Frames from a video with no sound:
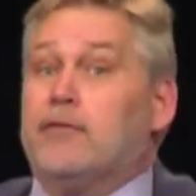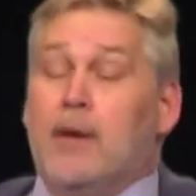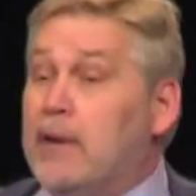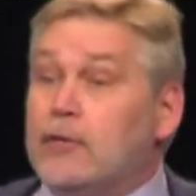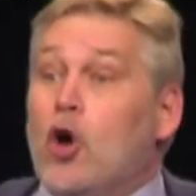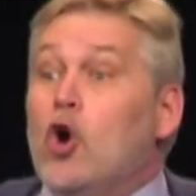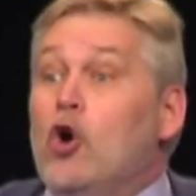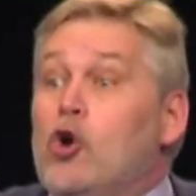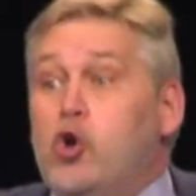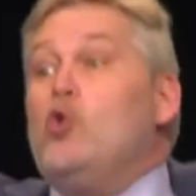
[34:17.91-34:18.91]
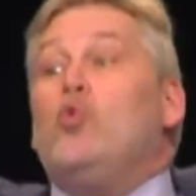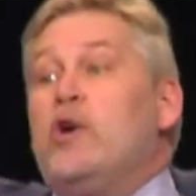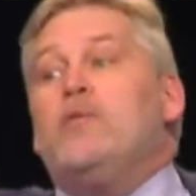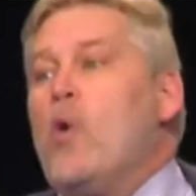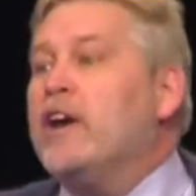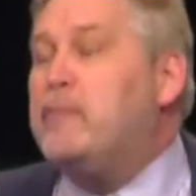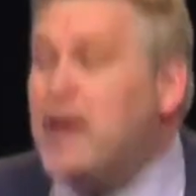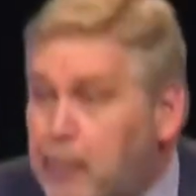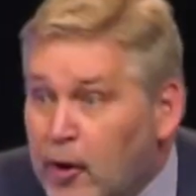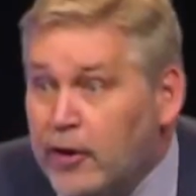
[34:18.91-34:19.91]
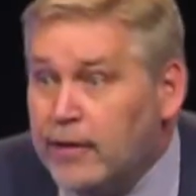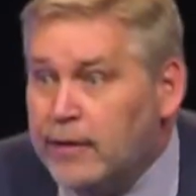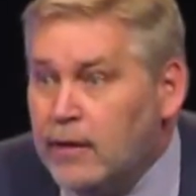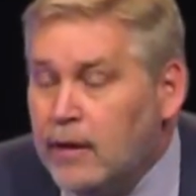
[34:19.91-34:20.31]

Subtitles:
because who wouldn't want to be a bird?